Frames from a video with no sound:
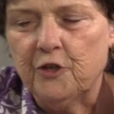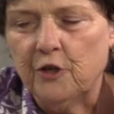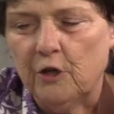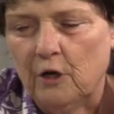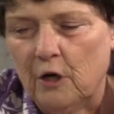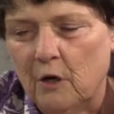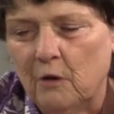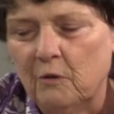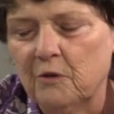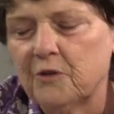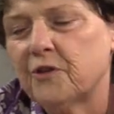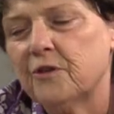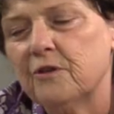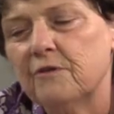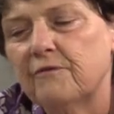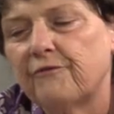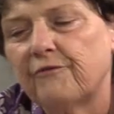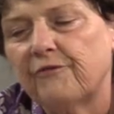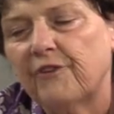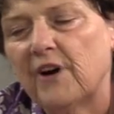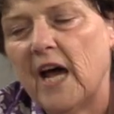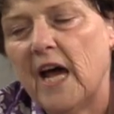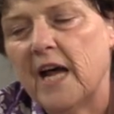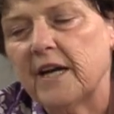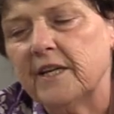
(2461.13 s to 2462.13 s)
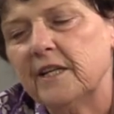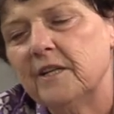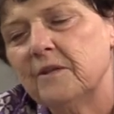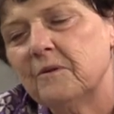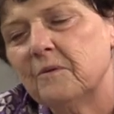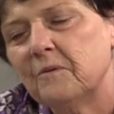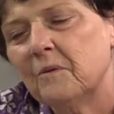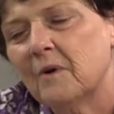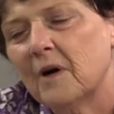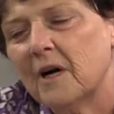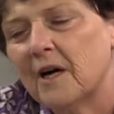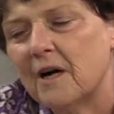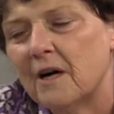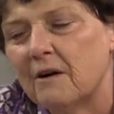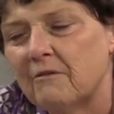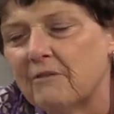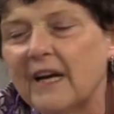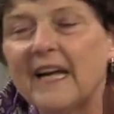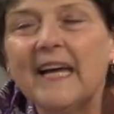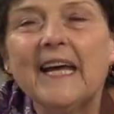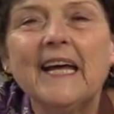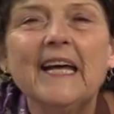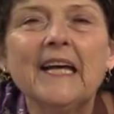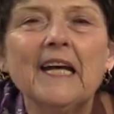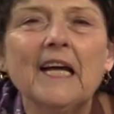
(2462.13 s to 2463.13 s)
don't you fret and
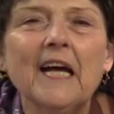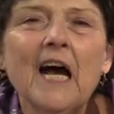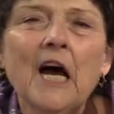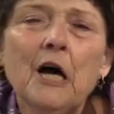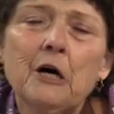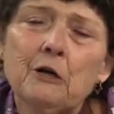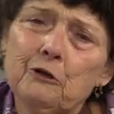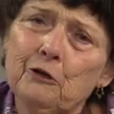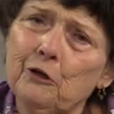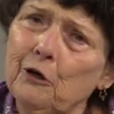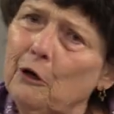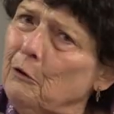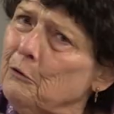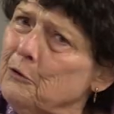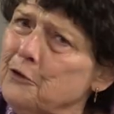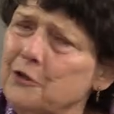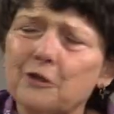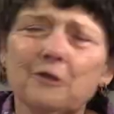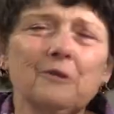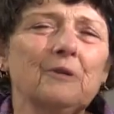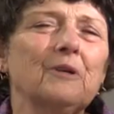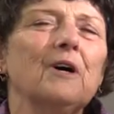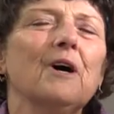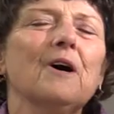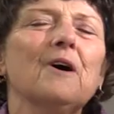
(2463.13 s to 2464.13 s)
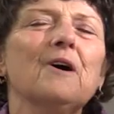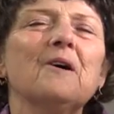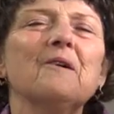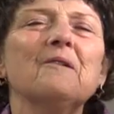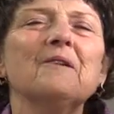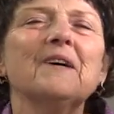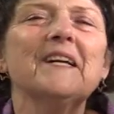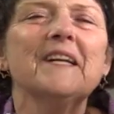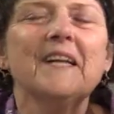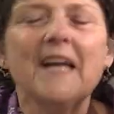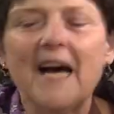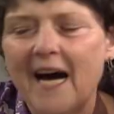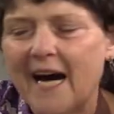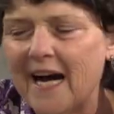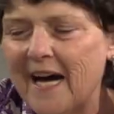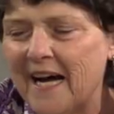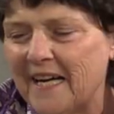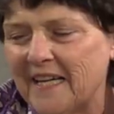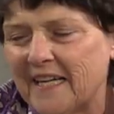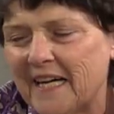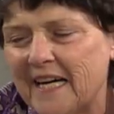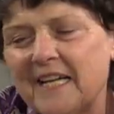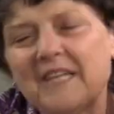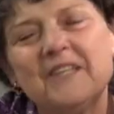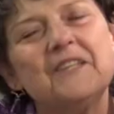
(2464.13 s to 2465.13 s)
worry, don't you go and
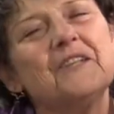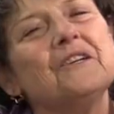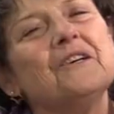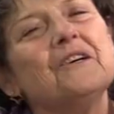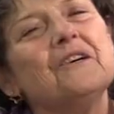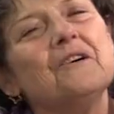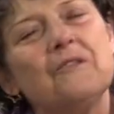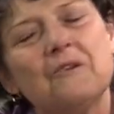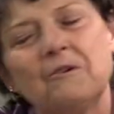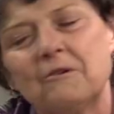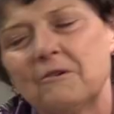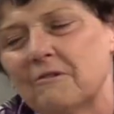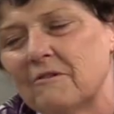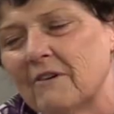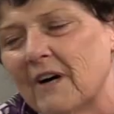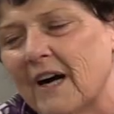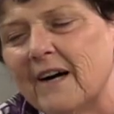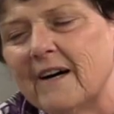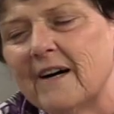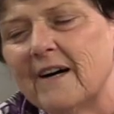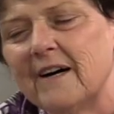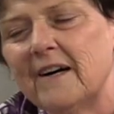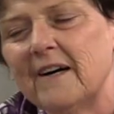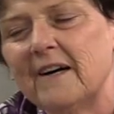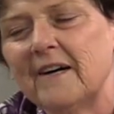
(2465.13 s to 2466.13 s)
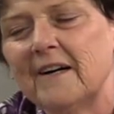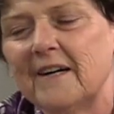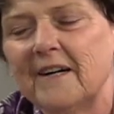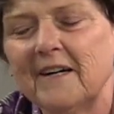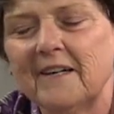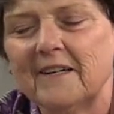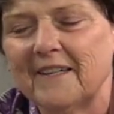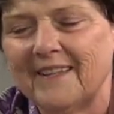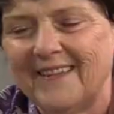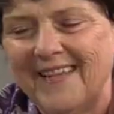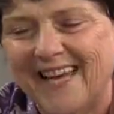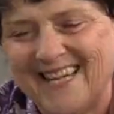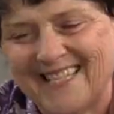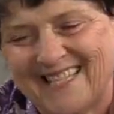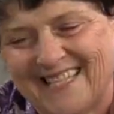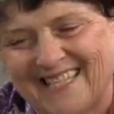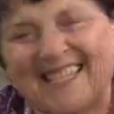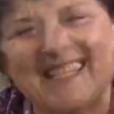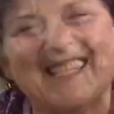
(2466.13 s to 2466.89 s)
hide under the rug. That's